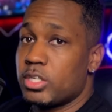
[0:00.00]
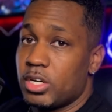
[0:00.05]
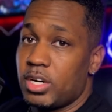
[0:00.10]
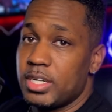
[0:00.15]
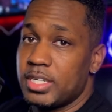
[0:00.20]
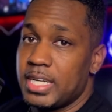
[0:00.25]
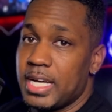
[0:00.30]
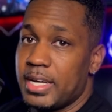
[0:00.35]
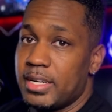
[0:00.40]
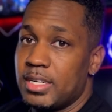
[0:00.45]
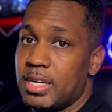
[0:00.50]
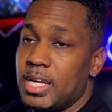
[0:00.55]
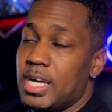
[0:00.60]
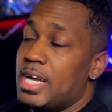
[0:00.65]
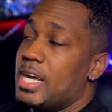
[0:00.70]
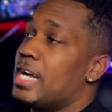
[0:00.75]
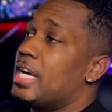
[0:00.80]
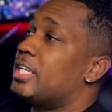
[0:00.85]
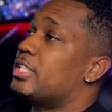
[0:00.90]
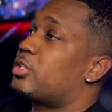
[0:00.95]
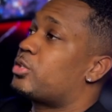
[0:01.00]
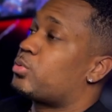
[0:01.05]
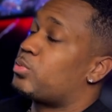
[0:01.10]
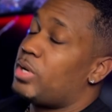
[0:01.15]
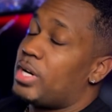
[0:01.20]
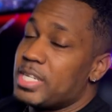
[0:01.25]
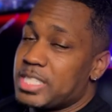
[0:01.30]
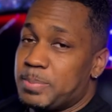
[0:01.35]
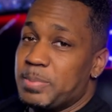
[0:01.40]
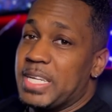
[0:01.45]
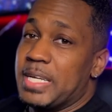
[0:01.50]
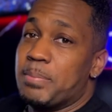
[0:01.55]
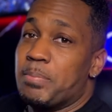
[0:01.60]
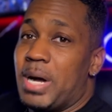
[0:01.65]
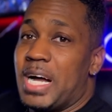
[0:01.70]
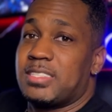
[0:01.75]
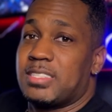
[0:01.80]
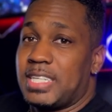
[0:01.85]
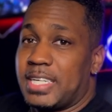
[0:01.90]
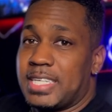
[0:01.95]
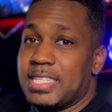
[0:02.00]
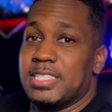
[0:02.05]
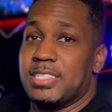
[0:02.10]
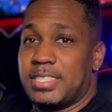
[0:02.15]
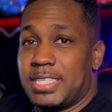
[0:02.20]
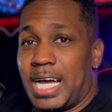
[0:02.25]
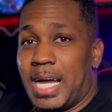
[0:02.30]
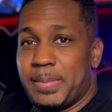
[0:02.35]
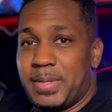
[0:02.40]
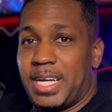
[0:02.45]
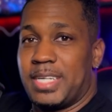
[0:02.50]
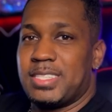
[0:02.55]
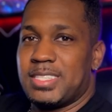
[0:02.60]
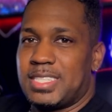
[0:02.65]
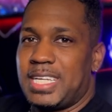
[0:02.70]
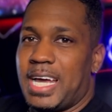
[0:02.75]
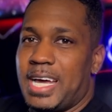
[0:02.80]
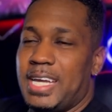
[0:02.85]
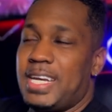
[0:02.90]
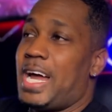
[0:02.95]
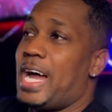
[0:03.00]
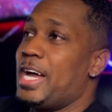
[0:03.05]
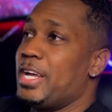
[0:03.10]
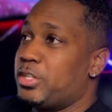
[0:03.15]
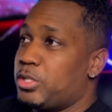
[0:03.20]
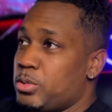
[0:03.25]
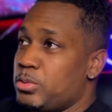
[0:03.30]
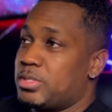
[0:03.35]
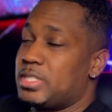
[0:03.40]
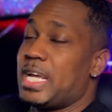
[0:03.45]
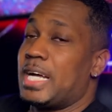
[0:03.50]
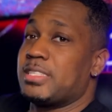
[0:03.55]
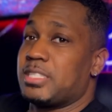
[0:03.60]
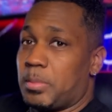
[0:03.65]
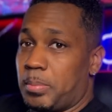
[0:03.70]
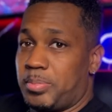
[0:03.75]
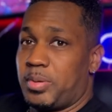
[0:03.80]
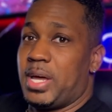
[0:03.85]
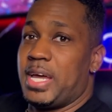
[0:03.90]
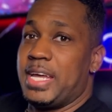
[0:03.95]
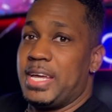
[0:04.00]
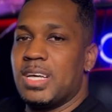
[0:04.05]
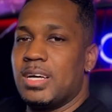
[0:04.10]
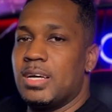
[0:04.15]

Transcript: card debt? Trust me, my second job that I just had, I used that to pay